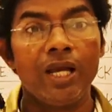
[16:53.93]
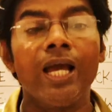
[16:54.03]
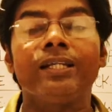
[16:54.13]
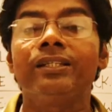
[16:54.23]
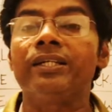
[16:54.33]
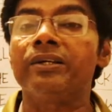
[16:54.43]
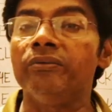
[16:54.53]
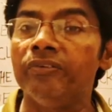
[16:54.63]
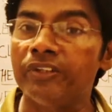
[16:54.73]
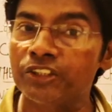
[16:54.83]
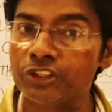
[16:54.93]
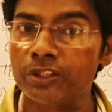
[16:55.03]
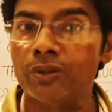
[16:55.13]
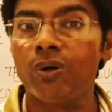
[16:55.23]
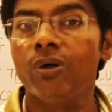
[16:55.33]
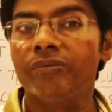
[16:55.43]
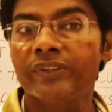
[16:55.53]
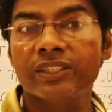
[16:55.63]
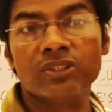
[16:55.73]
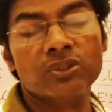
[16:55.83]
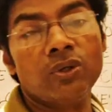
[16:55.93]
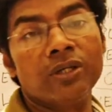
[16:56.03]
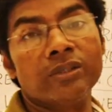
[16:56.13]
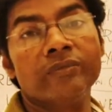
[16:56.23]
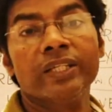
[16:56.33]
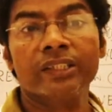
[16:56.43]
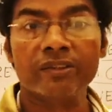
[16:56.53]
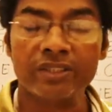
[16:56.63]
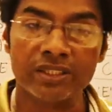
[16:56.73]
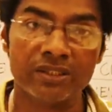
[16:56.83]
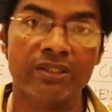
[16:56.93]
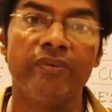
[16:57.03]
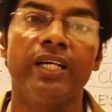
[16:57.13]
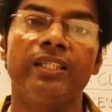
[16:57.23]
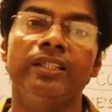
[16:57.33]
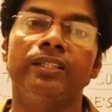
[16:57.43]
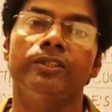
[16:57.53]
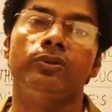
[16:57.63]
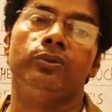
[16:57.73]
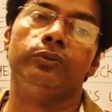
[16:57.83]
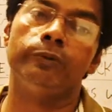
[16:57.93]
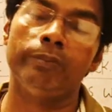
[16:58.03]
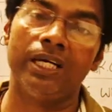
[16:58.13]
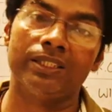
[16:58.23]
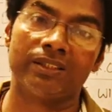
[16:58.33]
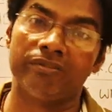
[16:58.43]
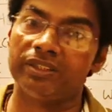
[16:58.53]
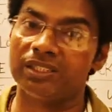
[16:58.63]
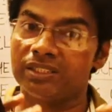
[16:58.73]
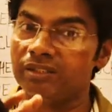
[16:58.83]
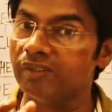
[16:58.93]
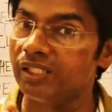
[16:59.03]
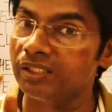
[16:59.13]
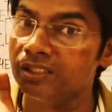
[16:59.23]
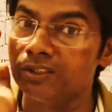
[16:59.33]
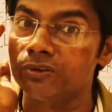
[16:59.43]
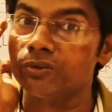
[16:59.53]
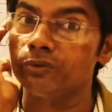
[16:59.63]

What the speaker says: and the division of this sonnet, whether it is divided into two parts. If it is divided into